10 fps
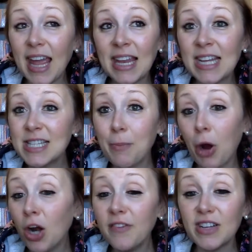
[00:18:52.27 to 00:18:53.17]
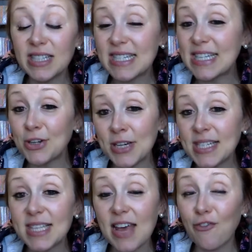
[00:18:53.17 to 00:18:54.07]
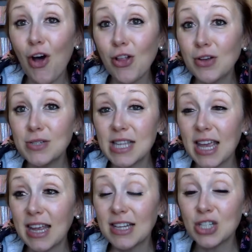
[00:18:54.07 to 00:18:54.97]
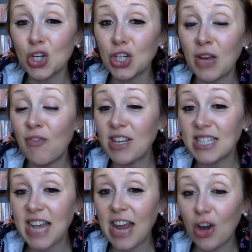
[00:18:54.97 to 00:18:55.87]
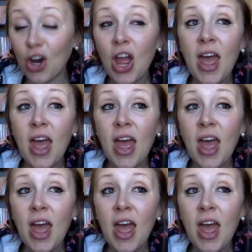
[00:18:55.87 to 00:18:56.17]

And it's a part of a series that follows like a certain investigator.